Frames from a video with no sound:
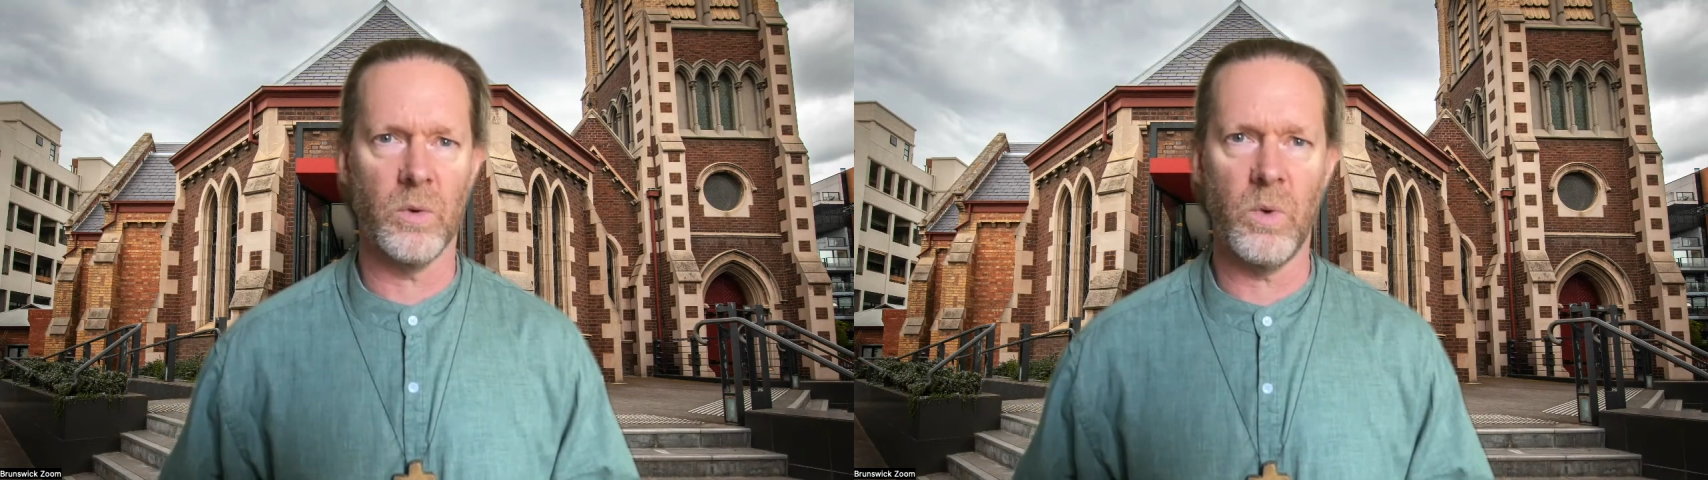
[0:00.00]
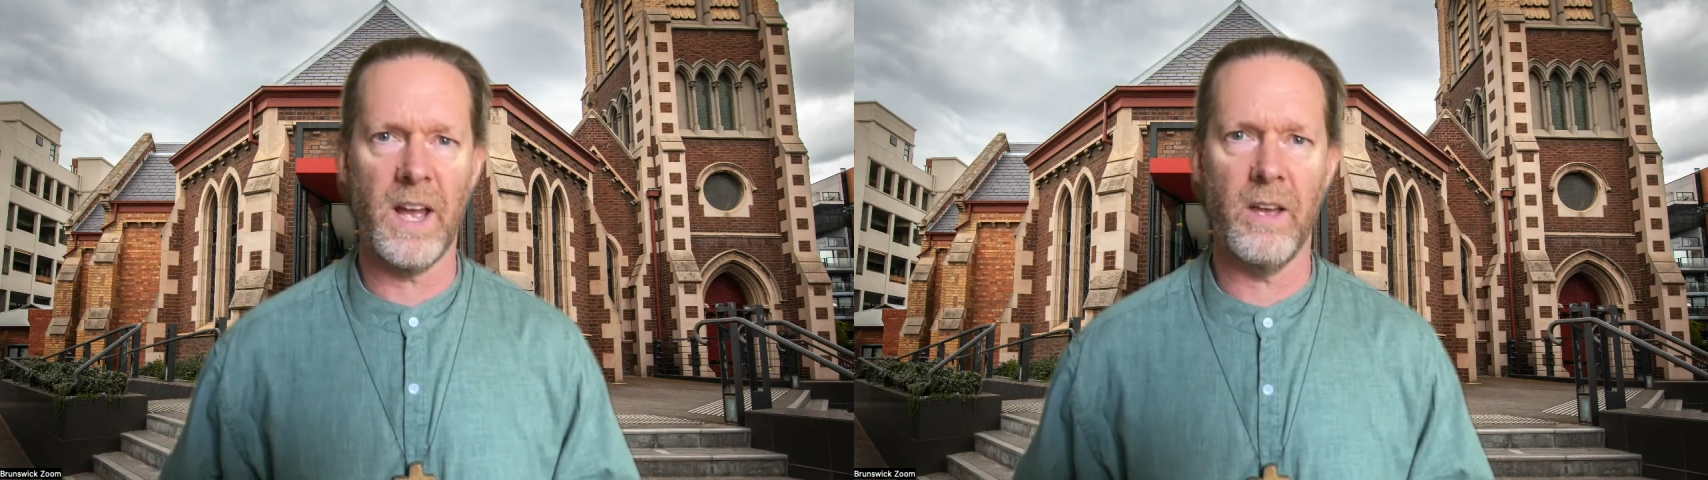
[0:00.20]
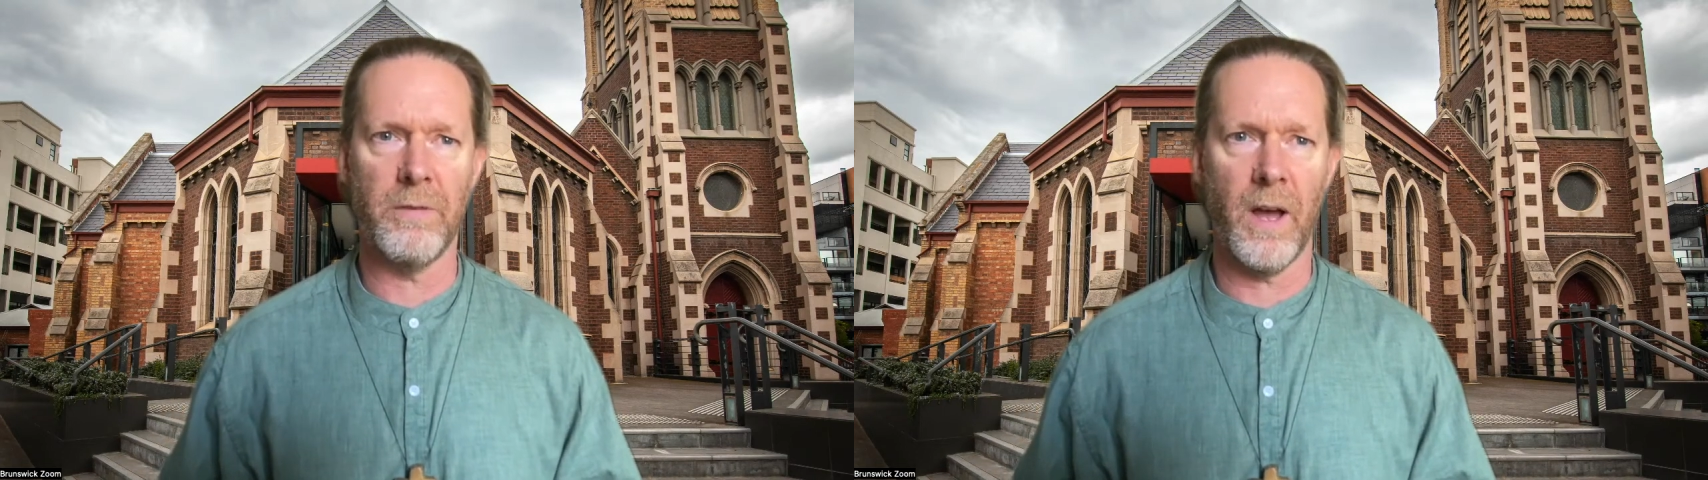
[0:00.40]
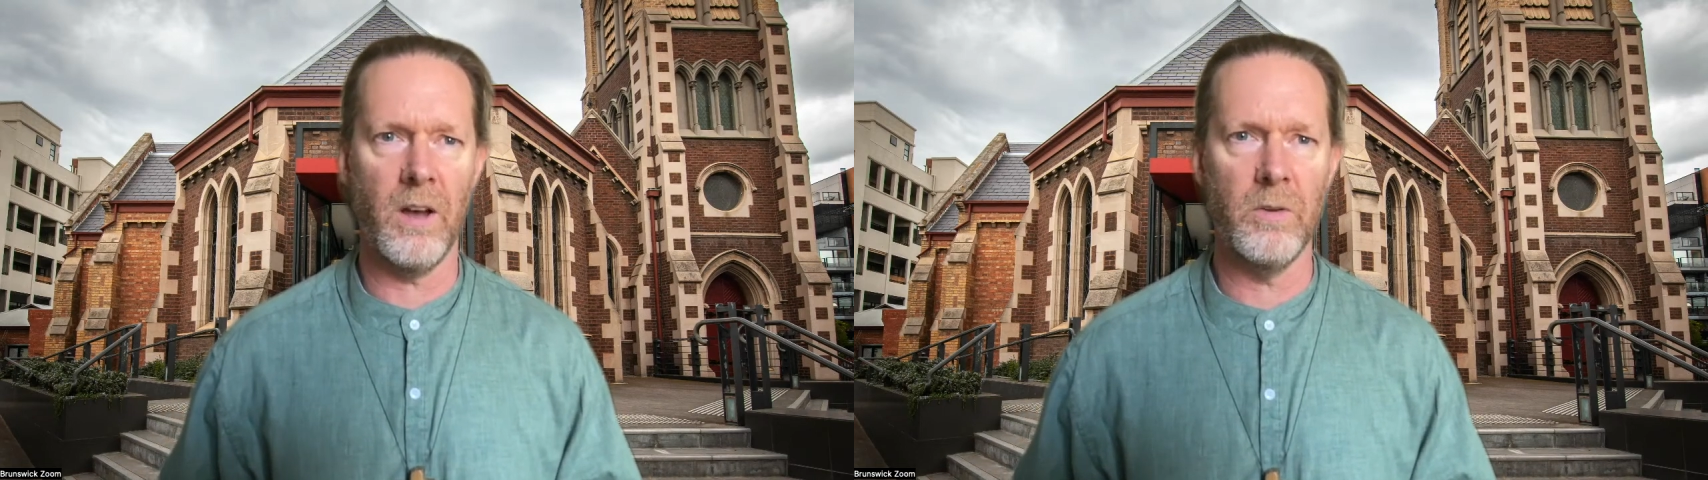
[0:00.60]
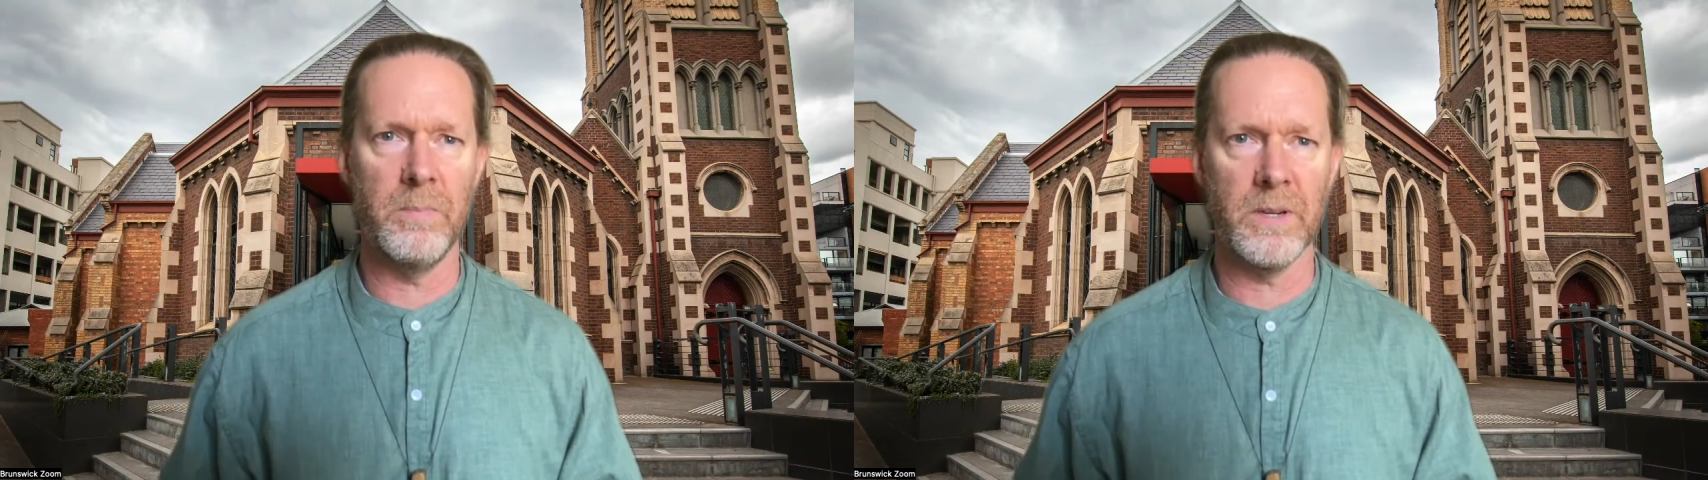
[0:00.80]
way of
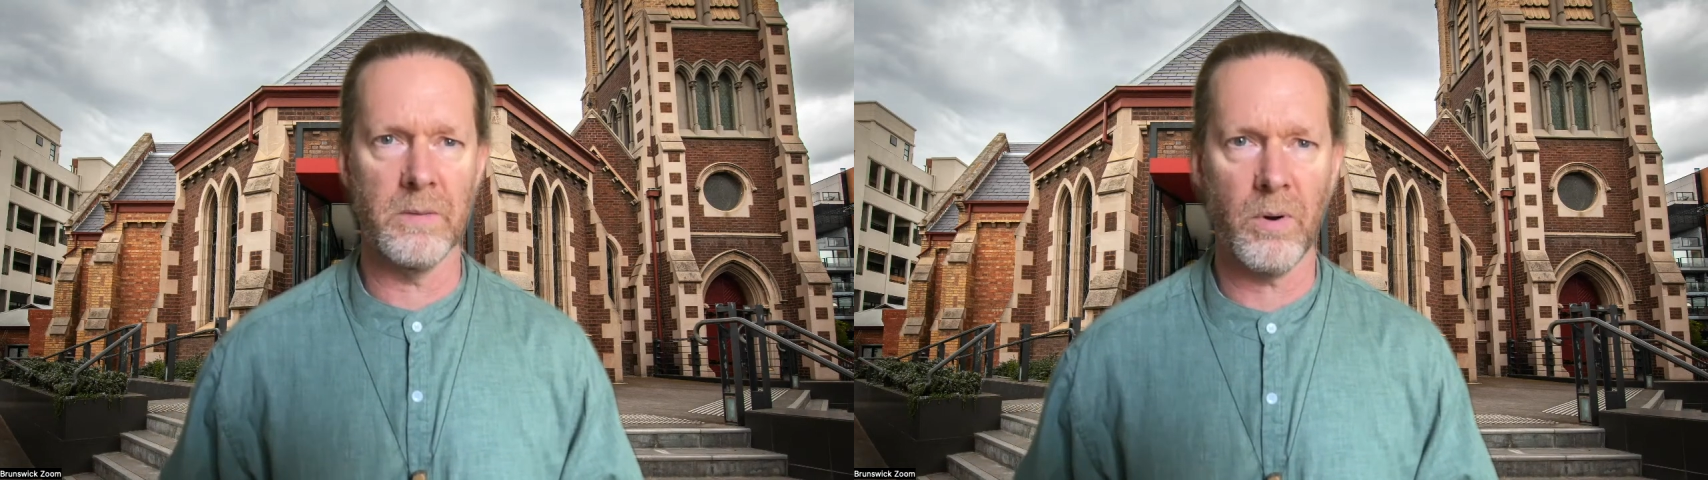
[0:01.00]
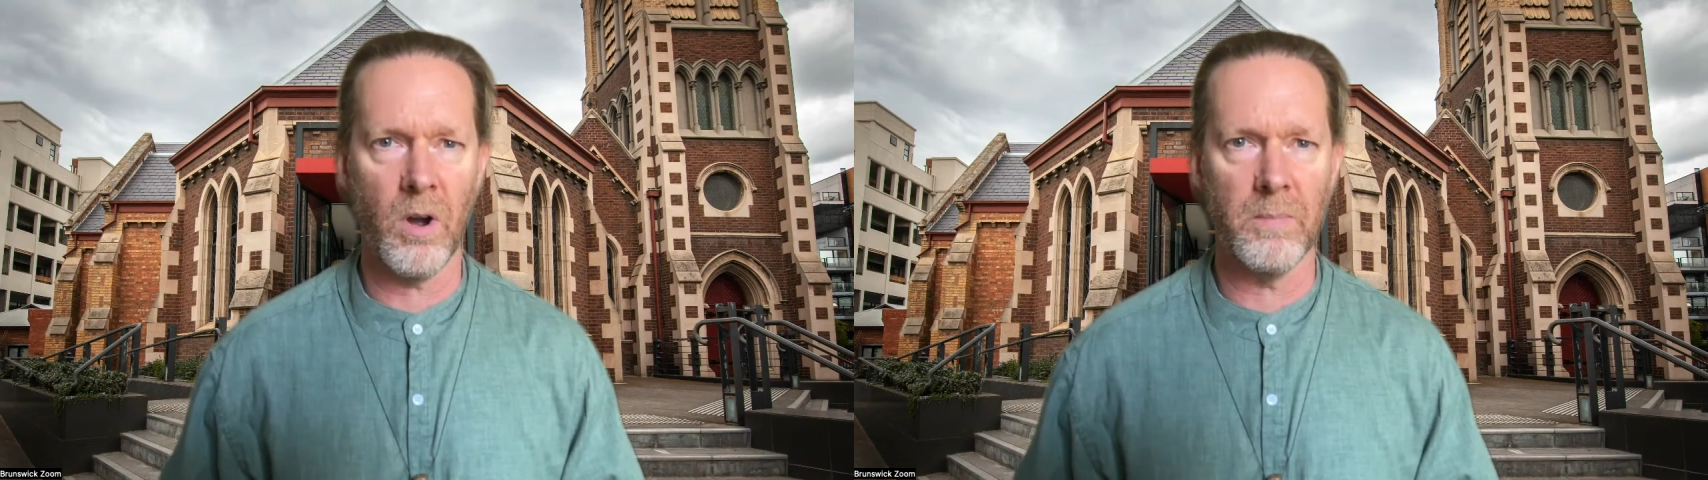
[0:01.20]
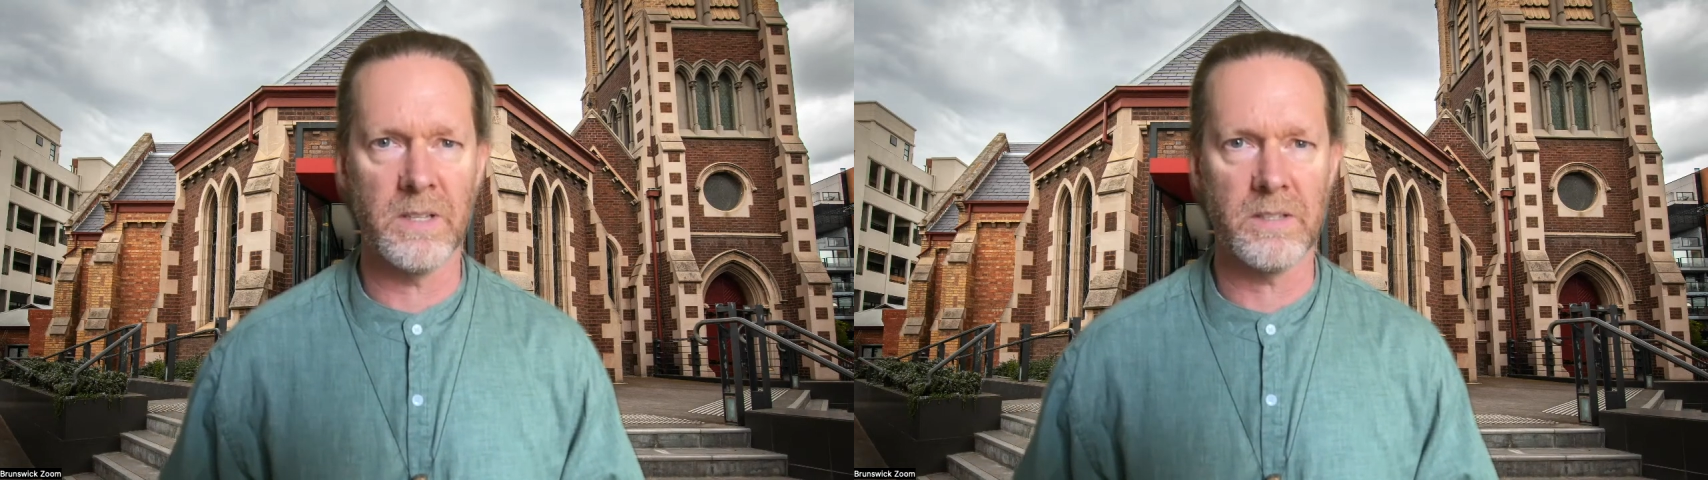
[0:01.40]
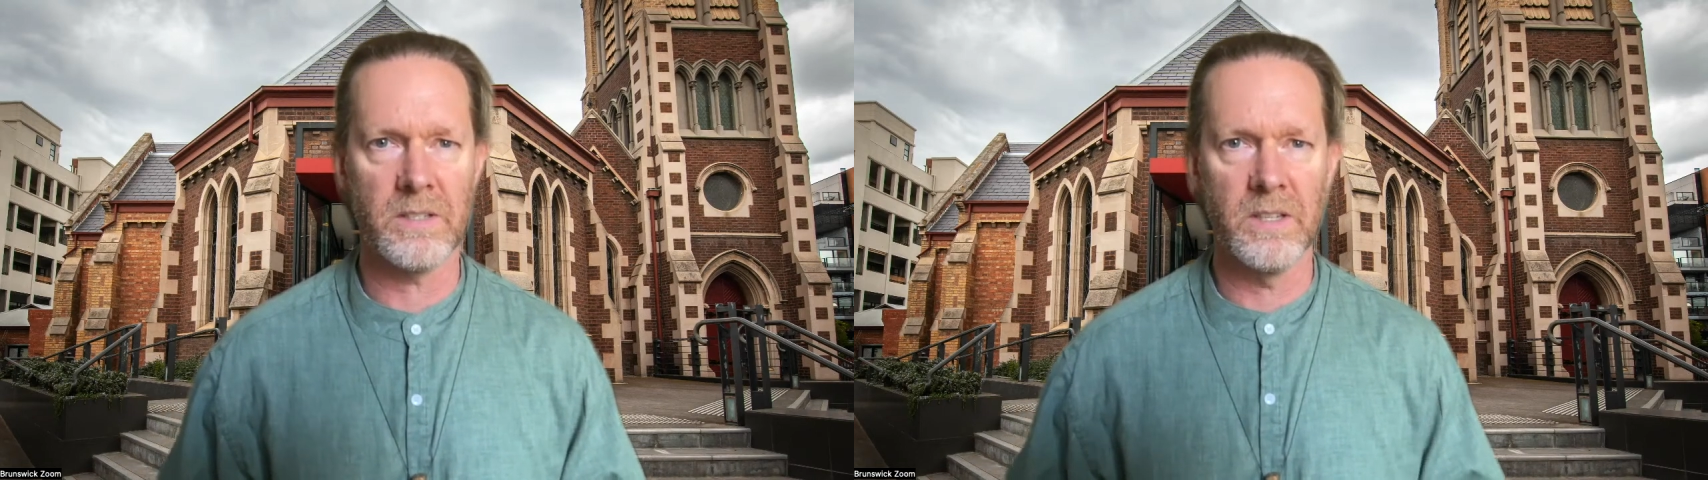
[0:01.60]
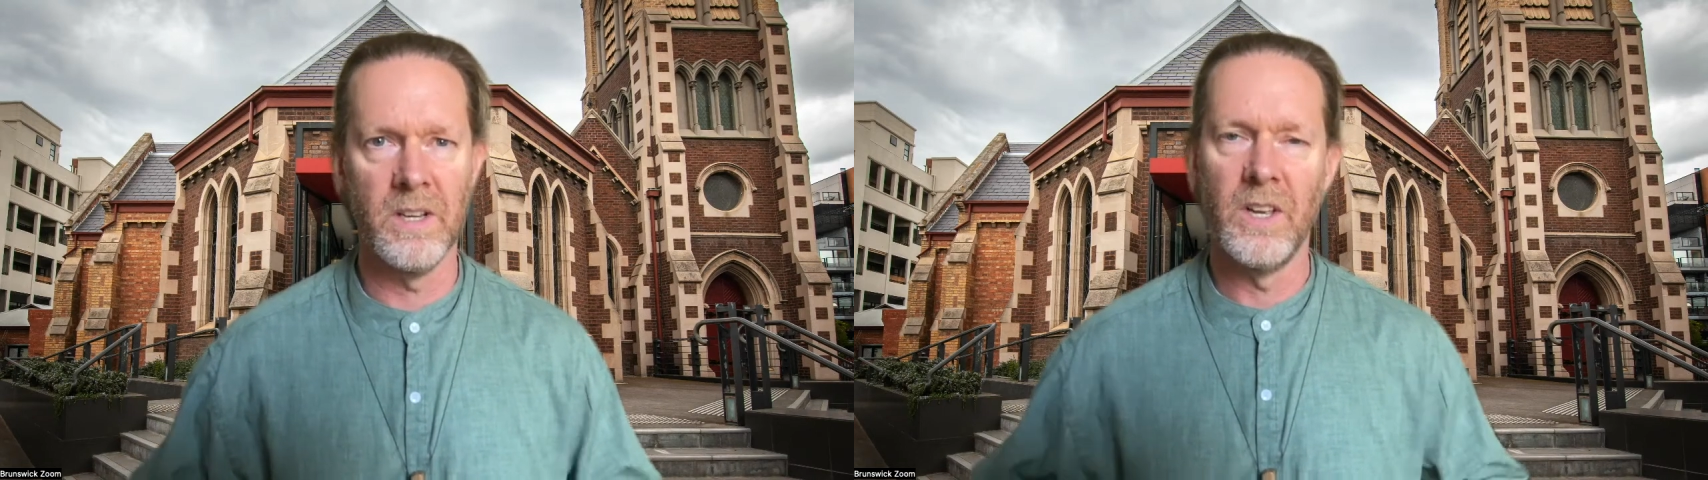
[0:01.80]
hope and promise,